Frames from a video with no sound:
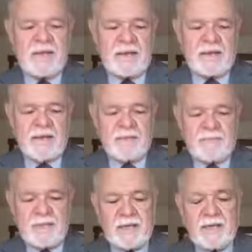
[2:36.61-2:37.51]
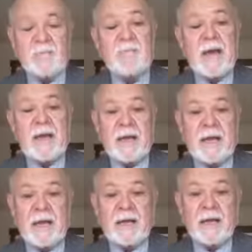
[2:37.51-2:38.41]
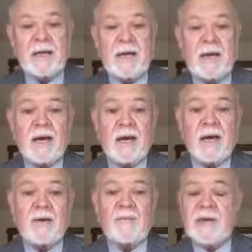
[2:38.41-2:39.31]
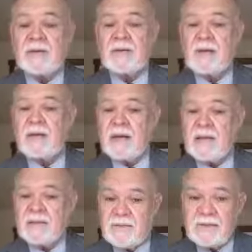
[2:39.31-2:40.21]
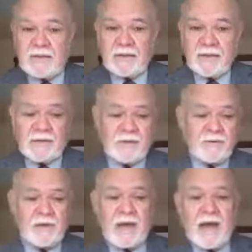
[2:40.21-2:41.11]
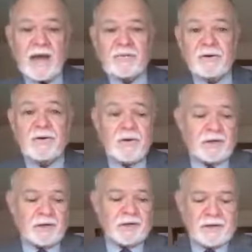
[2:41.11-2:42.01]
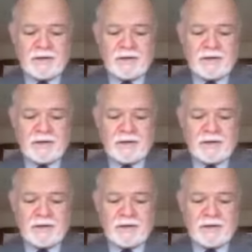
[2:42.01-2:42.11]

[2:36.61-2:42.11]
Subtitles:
came in May of 1919, a year and a half earlier.